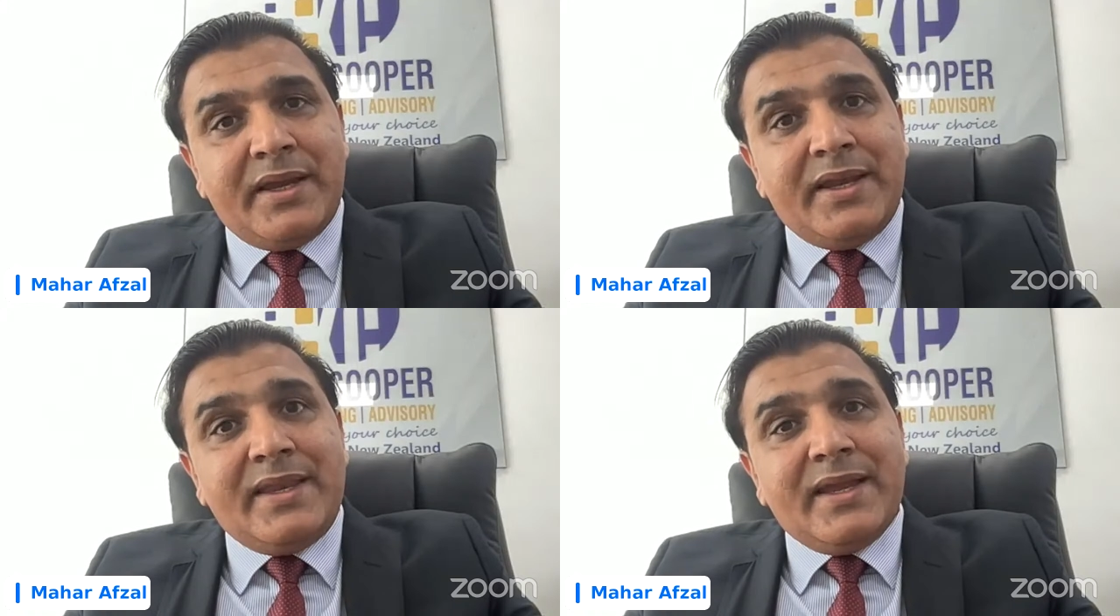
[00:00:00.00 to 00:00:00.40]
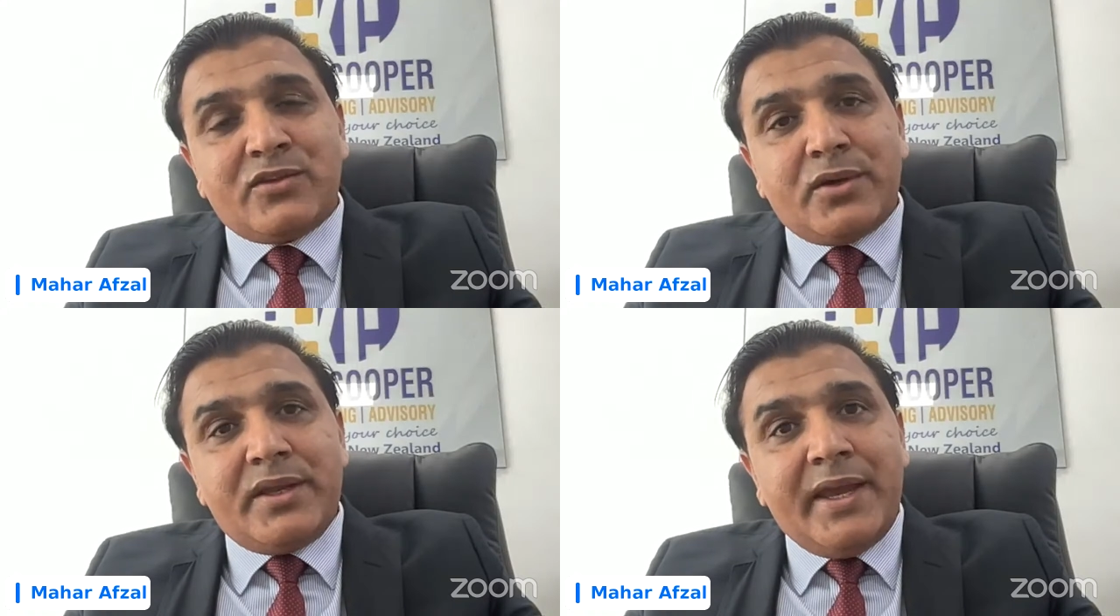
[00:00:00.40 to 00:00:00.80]
any
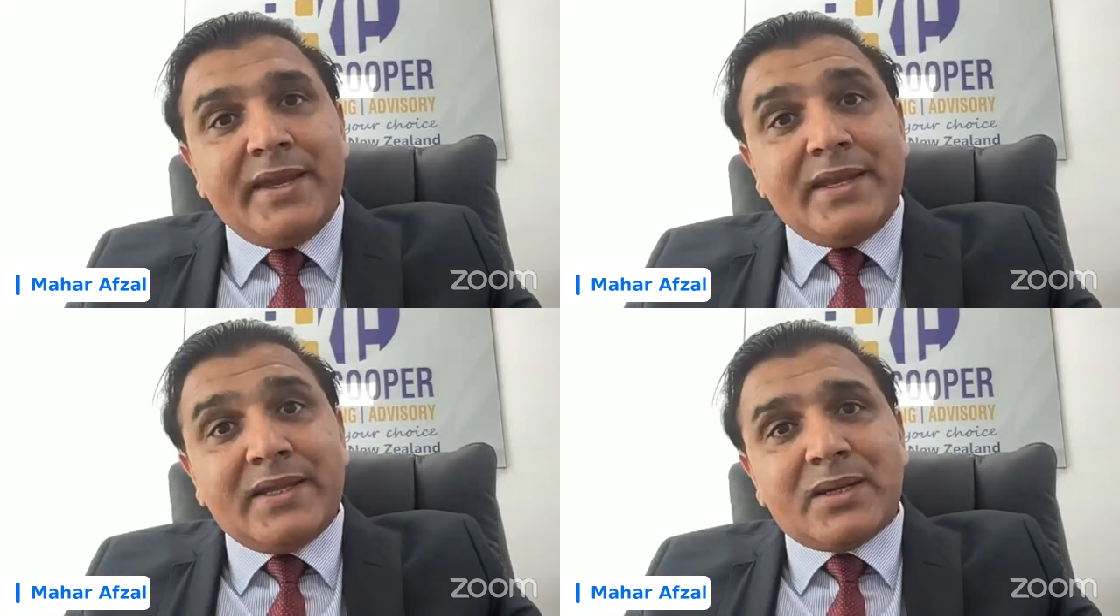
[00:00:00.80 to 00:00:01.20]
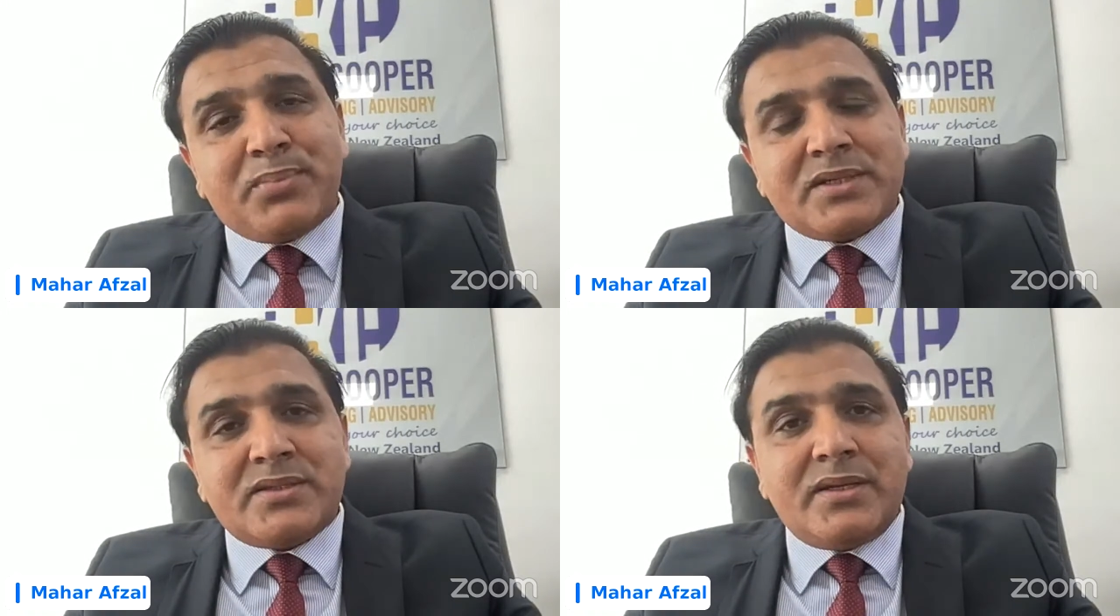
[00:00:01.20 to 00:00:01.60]
other
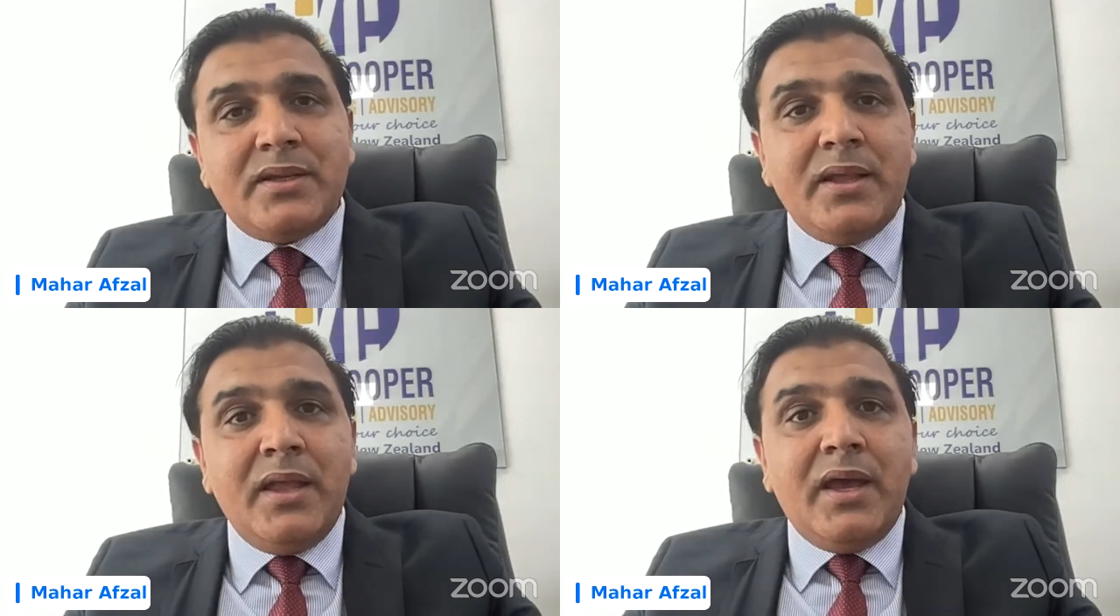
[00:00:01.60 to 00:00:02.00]
person,